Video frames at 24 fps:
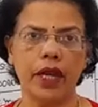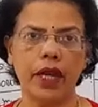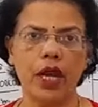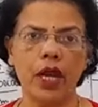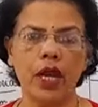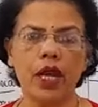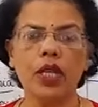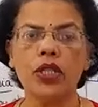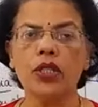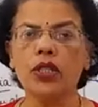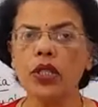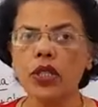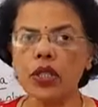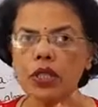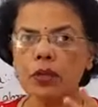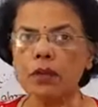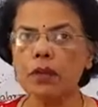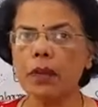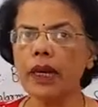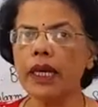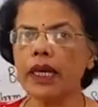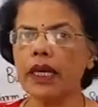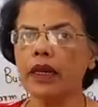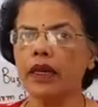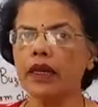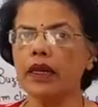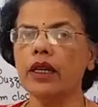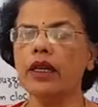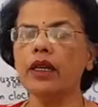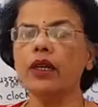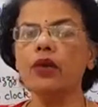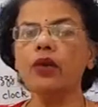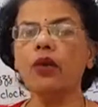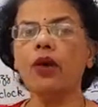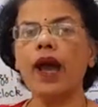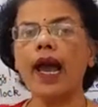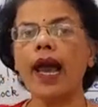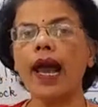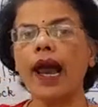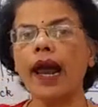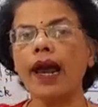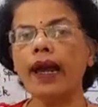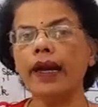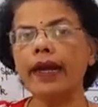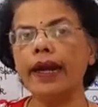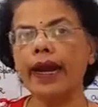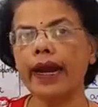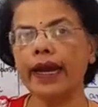So it's better you add
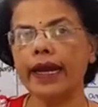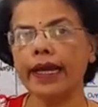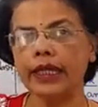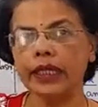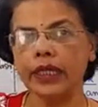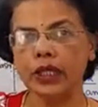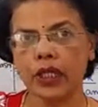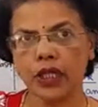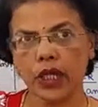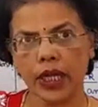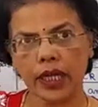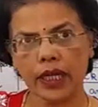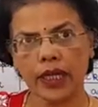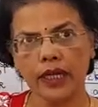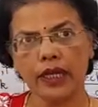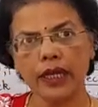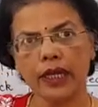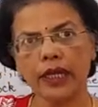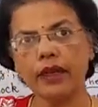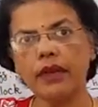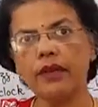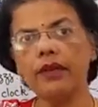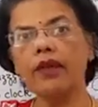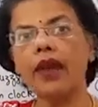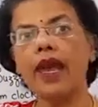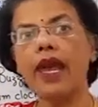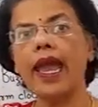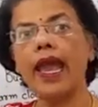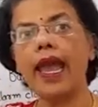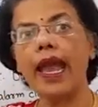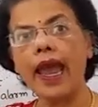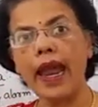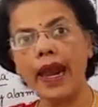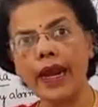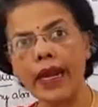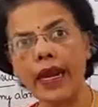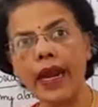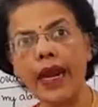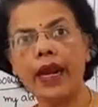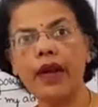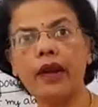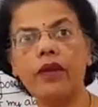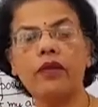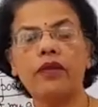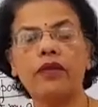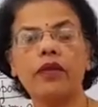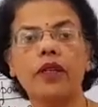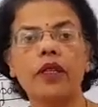adjective and
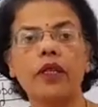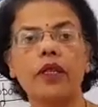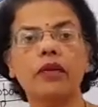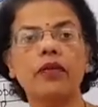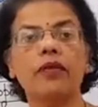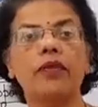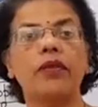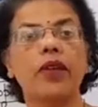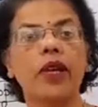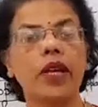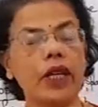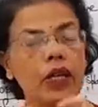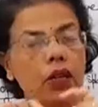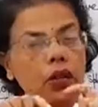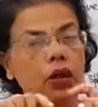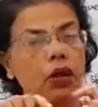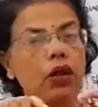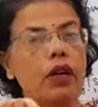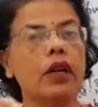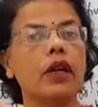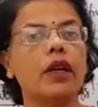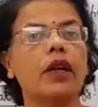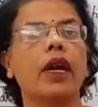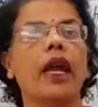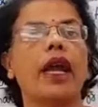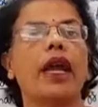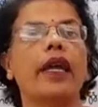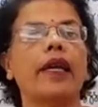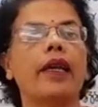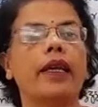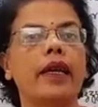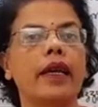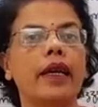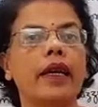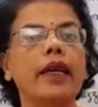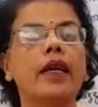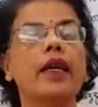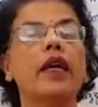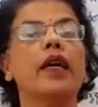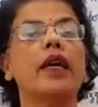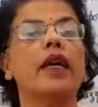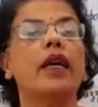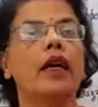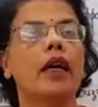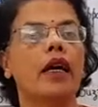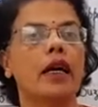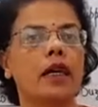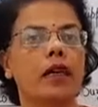adverb when you're writing
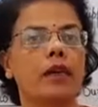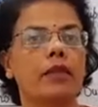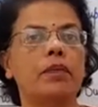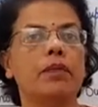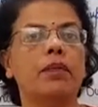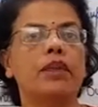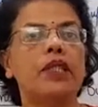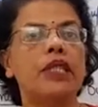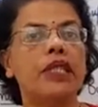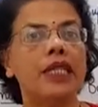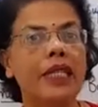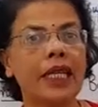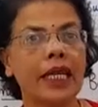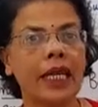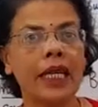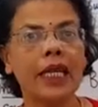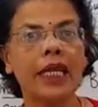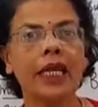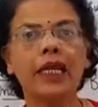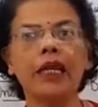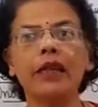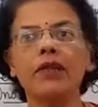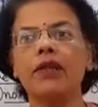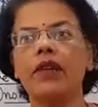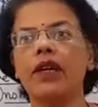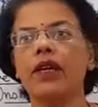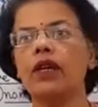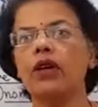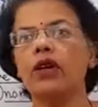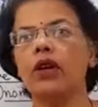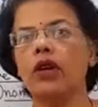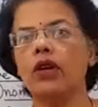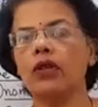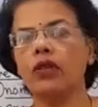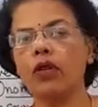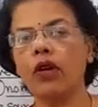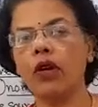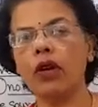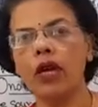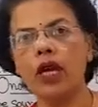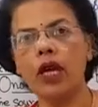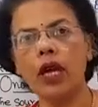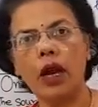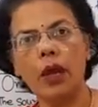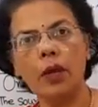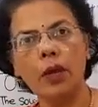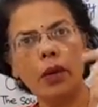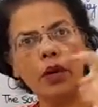a scene, when you're talking
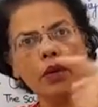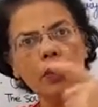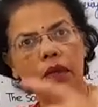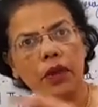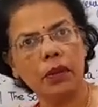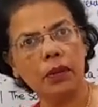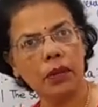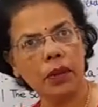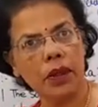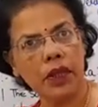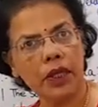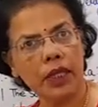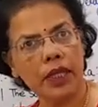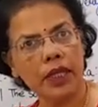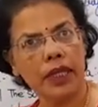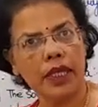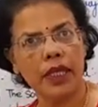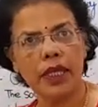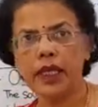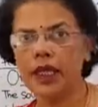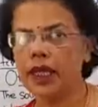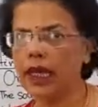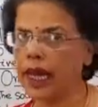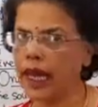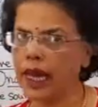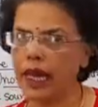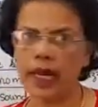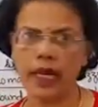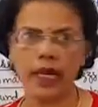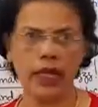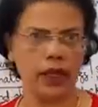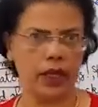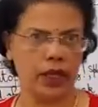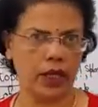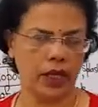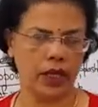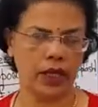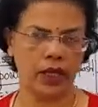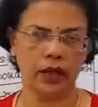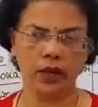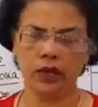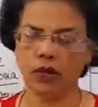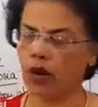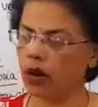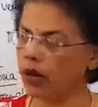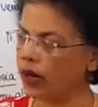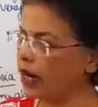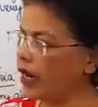about a person, anything.
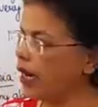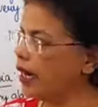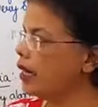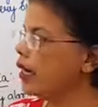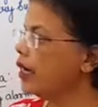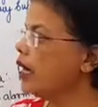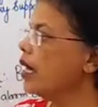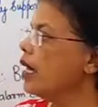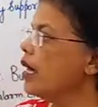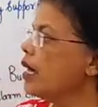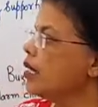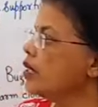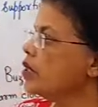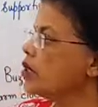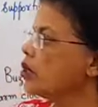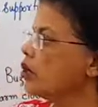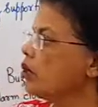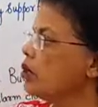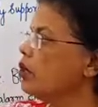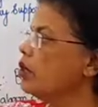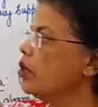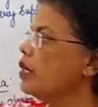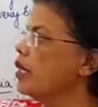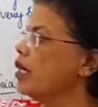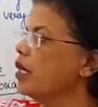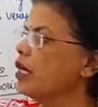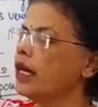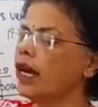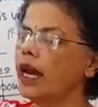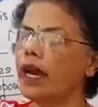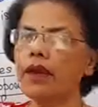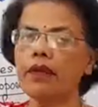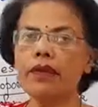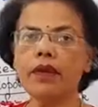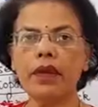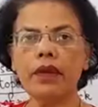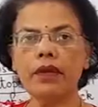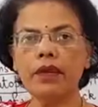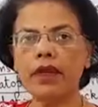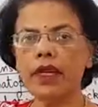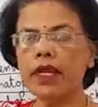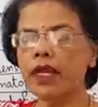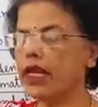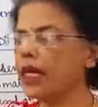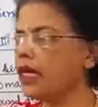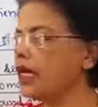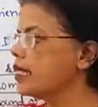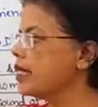Alright. So here I have given an
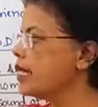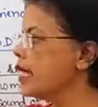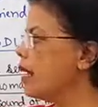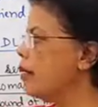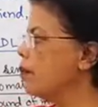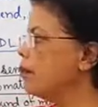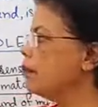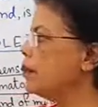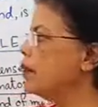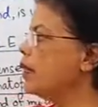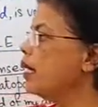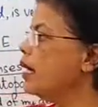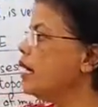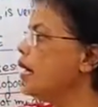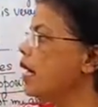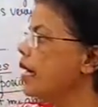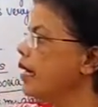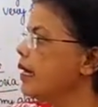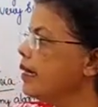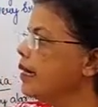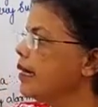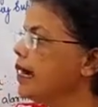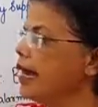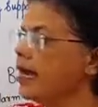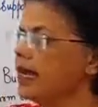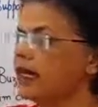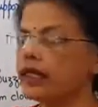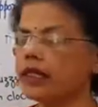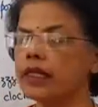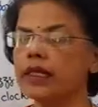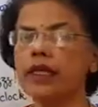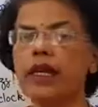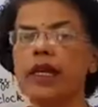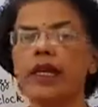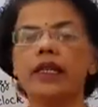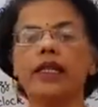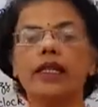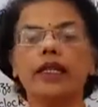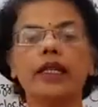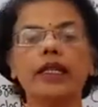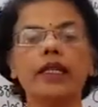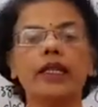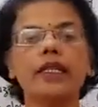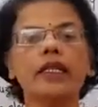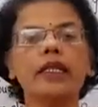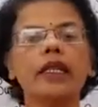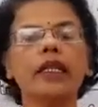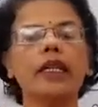example. Next,
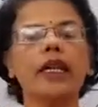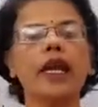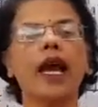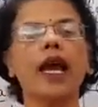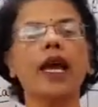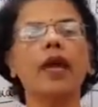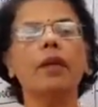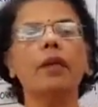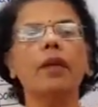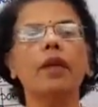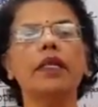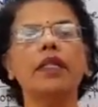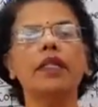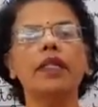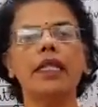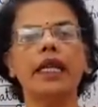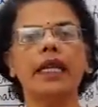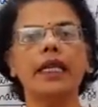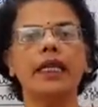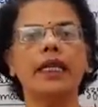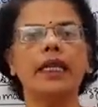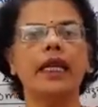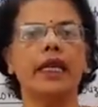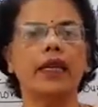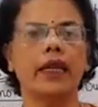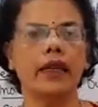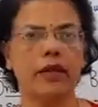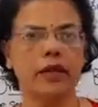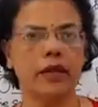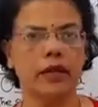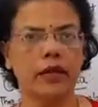describe a setting.